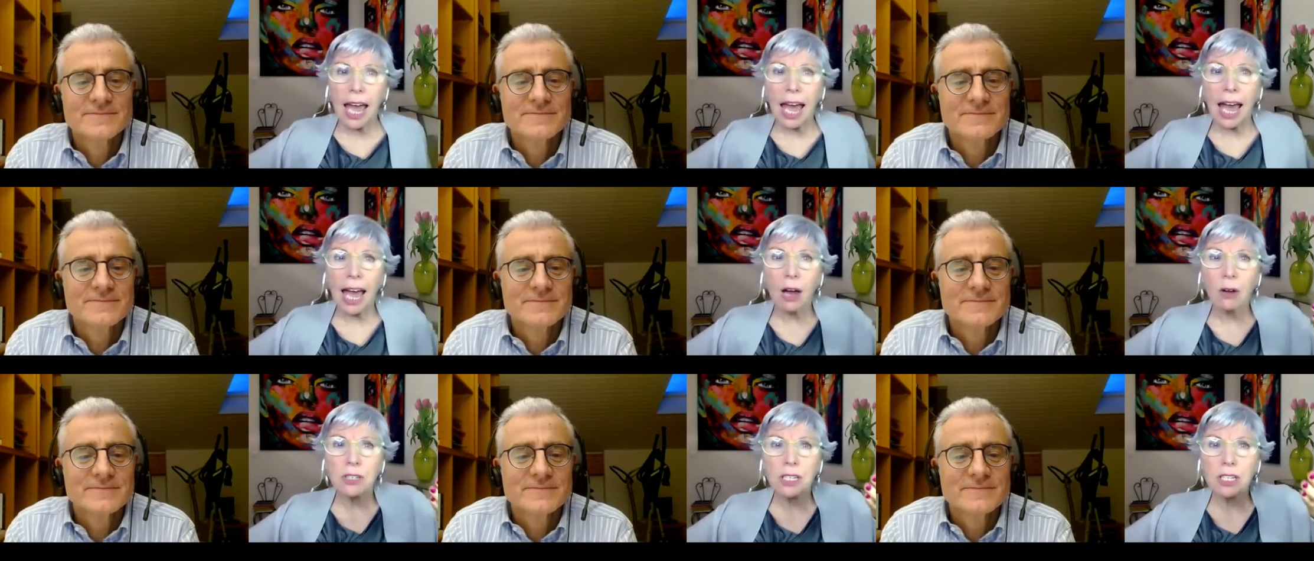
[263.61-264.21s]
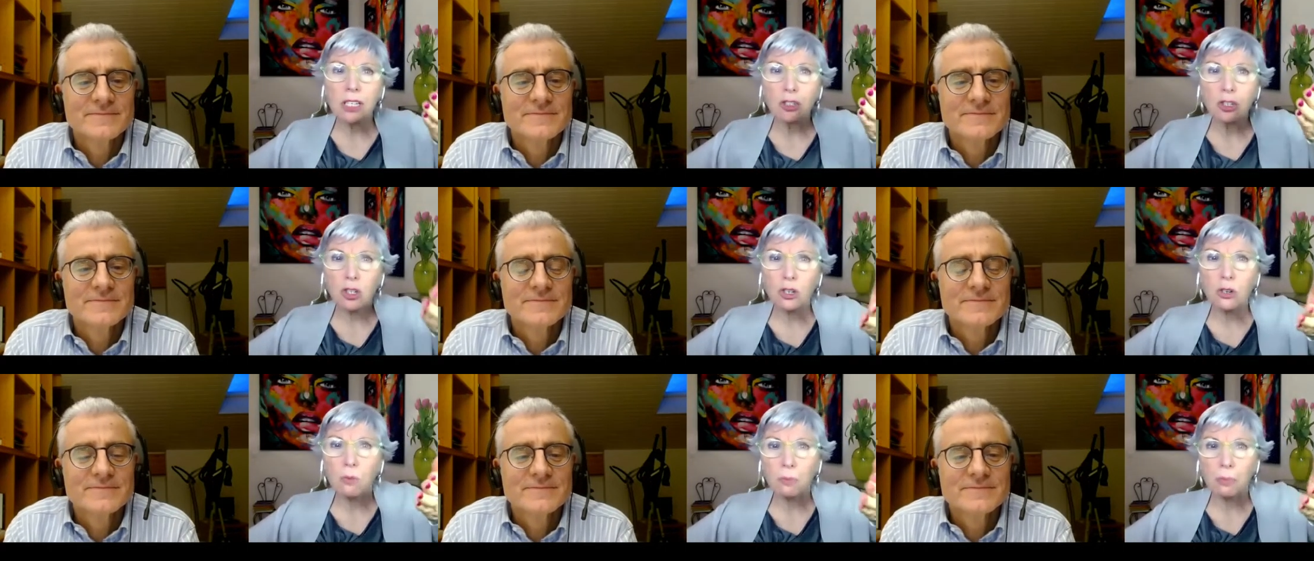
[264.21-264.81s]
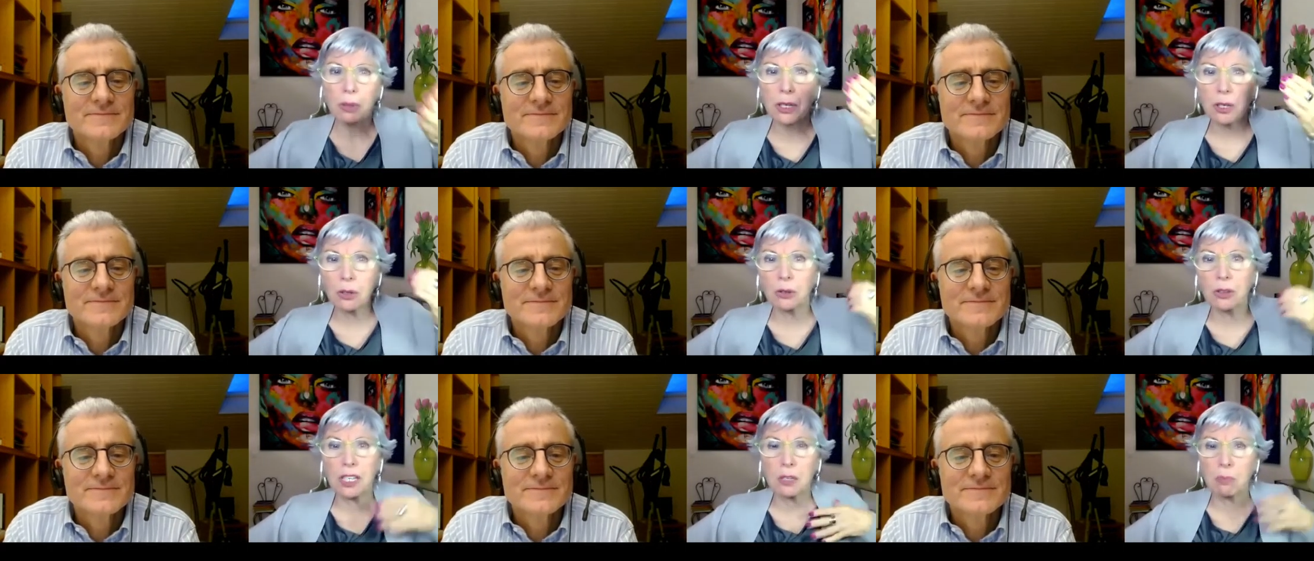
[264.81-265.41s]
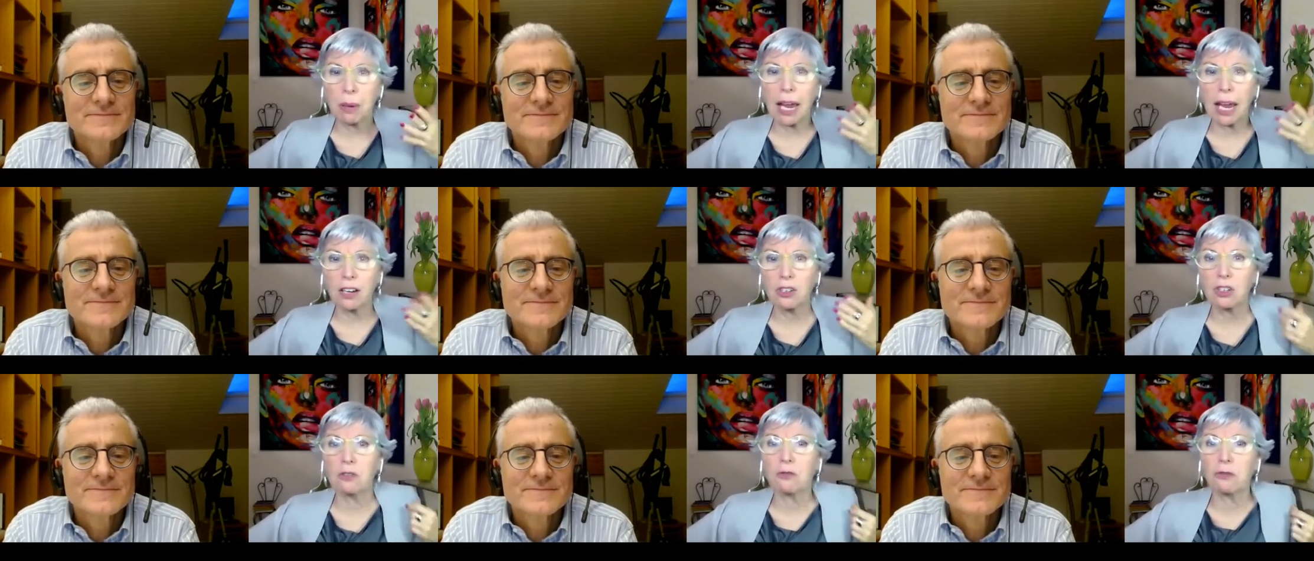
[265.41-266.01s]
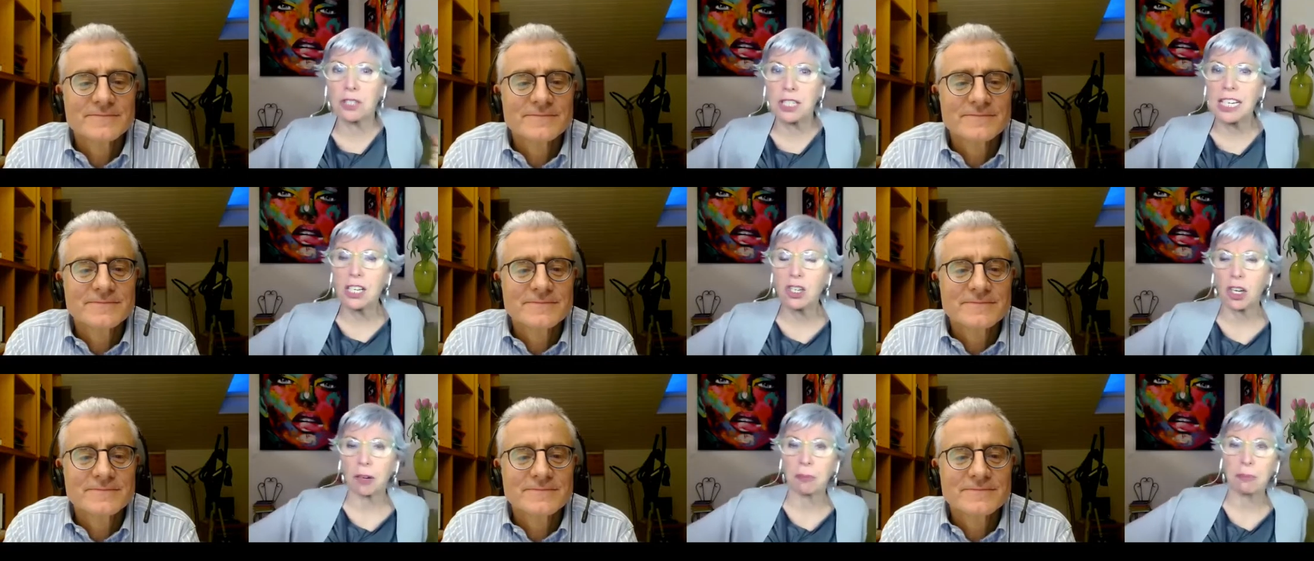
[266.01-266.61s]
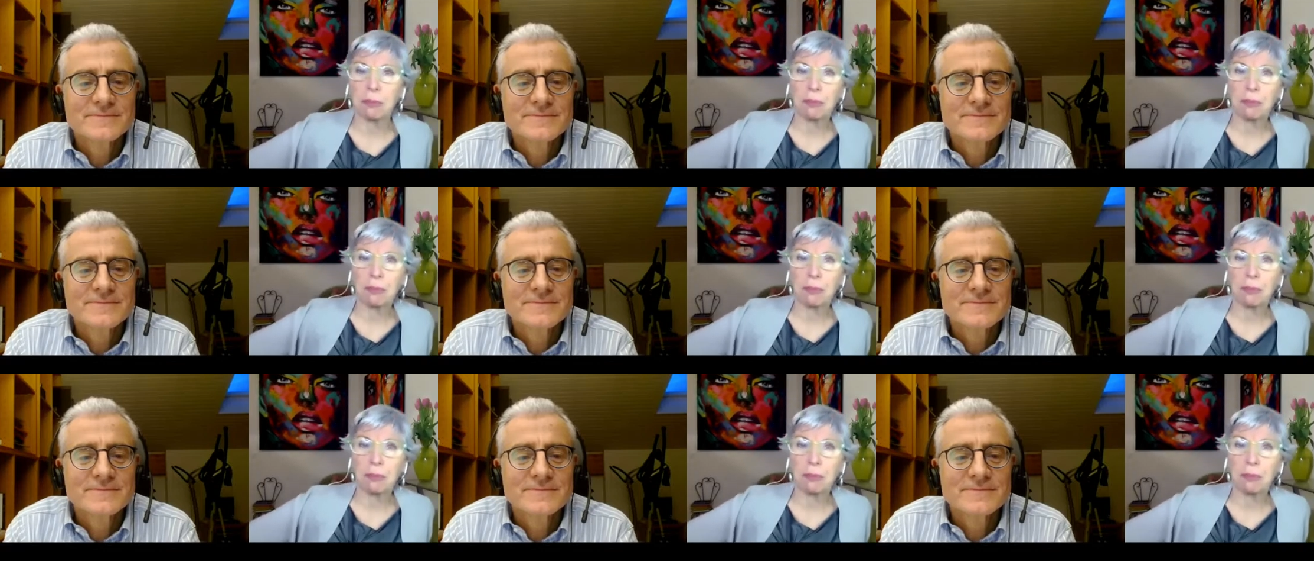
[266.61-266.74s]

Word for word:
Speaker 1: How did you build this passion for teaching?